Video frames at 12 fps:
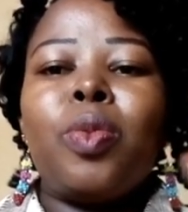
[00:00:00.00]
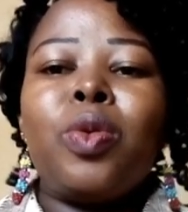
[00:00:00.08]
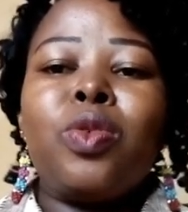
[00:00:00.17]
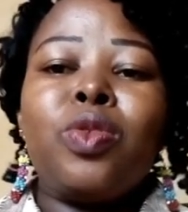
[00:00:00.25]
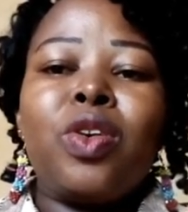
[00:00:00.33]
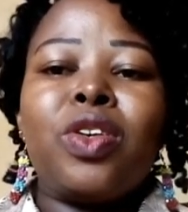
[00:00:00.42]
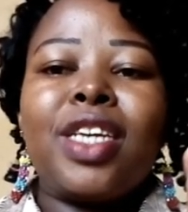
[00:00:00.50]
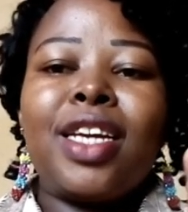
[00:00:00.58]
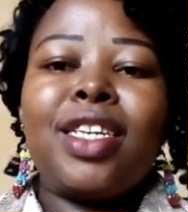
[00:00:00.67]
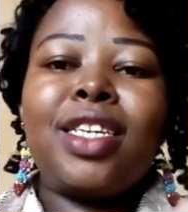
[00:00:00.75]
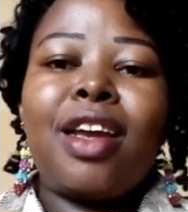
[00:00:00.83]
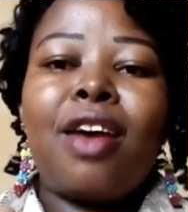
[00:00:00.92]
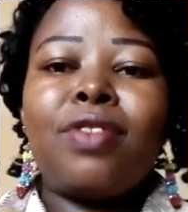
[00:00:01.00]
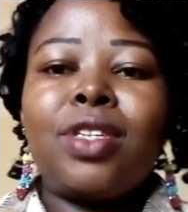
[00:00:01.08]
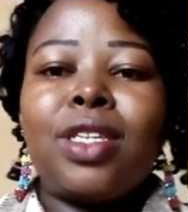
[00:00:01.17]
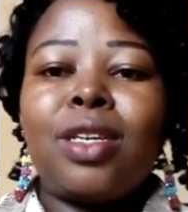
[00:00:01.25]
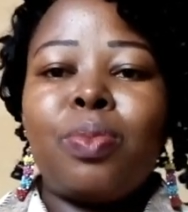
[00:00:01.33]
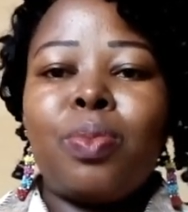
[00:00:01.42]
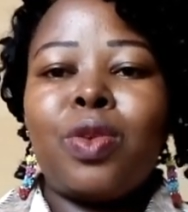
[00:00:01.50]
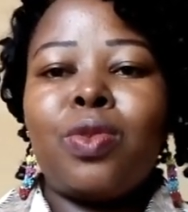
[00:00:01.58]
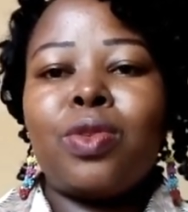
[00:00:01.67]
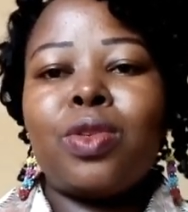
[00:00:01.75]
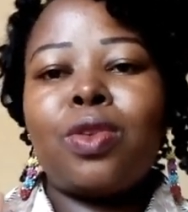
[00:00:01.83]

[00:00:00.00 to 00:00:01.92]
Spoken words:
do not get enough sleep because